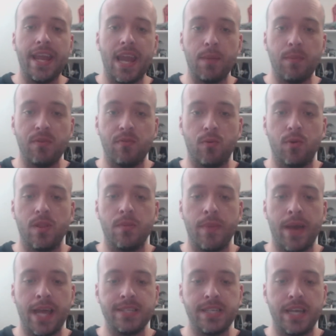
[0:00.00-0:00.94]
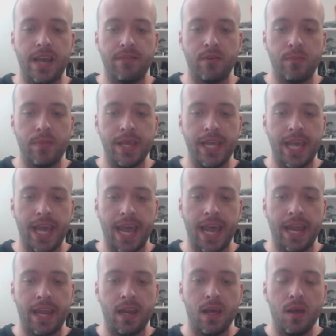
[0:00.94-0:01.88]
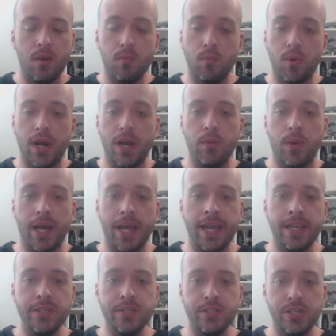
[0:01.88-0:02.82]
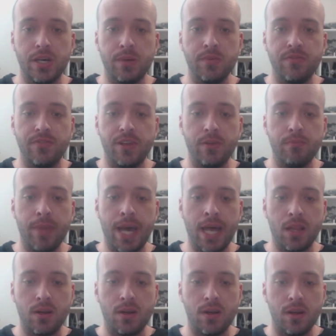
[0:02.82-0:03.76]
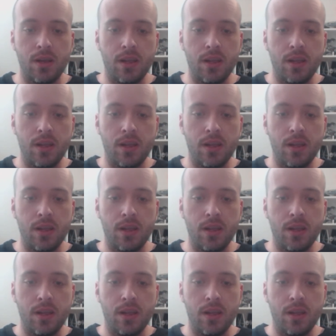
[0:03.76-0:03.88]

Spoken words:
Now, before the match ever began, Bray Wyatt jumped Finn Balor.